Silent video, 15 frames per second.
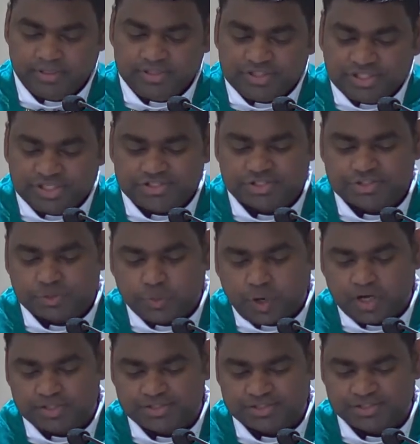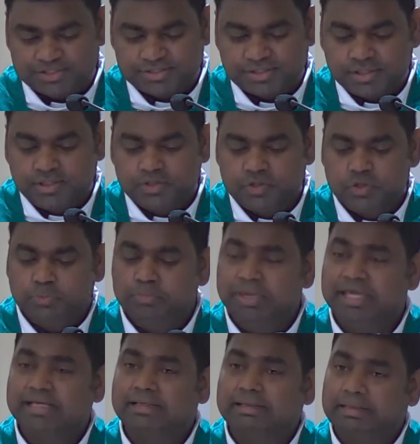Jesus wants to make